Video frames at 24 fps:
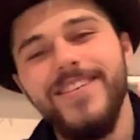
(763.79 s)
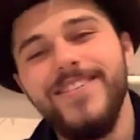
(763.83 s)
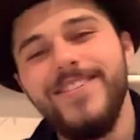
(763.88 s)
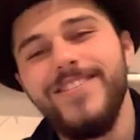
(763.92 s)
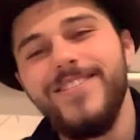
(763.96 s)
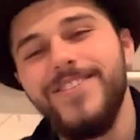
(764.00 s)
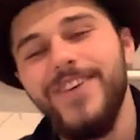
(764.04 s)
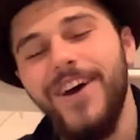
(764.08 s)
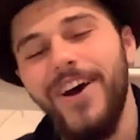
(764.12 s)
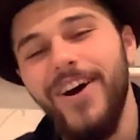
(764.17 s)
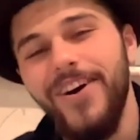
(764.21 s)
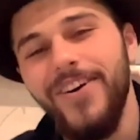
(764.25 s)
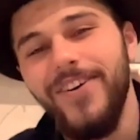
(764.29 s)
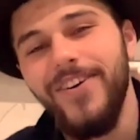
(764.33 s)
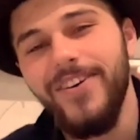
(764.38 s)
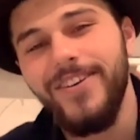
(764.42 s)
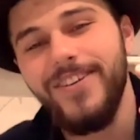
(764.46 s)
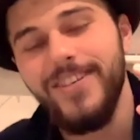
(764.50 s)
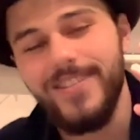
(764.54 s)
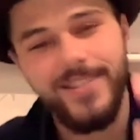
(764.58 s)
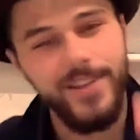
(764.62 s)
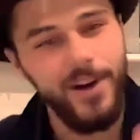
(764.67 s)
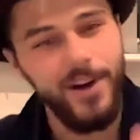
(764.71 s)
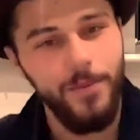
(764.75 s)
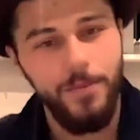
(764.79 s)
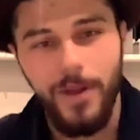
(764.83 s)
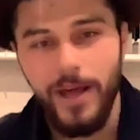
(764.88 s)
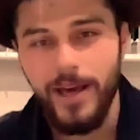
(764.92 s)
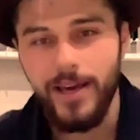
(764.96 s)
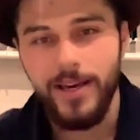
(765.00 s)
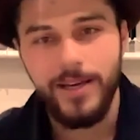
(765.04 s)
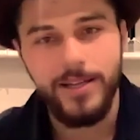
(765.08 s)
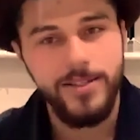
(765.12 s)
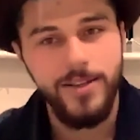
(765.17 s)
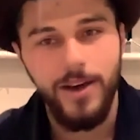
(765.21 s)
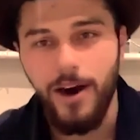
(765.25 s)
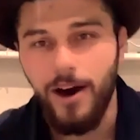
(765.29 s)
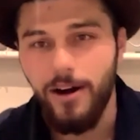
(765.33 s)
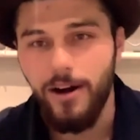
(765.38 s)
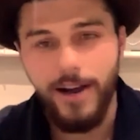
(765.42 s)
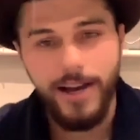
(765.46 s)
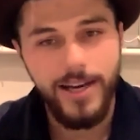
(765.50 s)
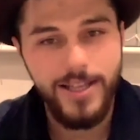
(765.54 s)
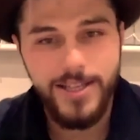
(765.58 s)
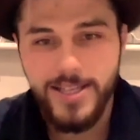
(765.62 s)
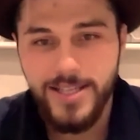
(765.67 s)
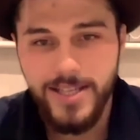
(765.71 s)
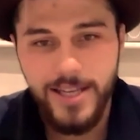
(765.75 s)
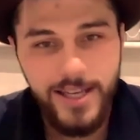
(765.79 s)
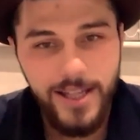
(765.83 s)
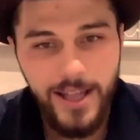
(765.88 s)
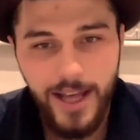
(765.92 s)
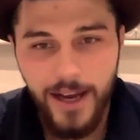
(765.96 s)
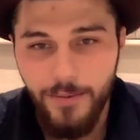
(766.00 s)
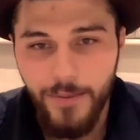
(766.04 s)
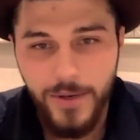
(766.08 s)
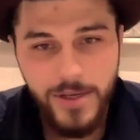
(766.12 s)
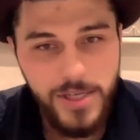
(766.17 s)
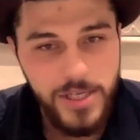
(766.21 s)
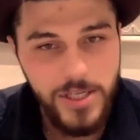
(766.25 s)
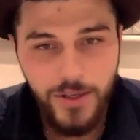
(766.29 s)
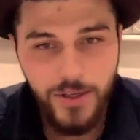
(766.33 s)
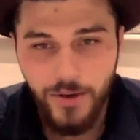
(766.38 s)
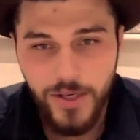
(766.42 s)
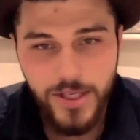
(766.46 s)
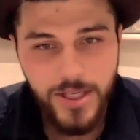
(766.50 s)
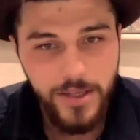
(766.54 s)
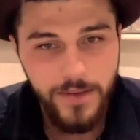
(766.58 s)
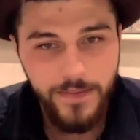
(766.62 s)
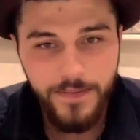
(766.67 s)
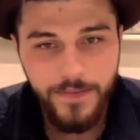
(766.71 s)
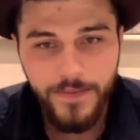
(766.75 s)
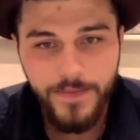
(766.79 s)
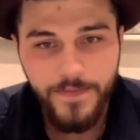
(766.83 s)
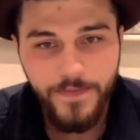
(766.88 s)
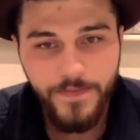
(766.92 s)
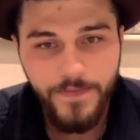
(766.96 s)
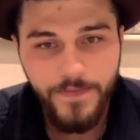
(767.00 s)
So you're still playing guitar, I can see then, which is awesome.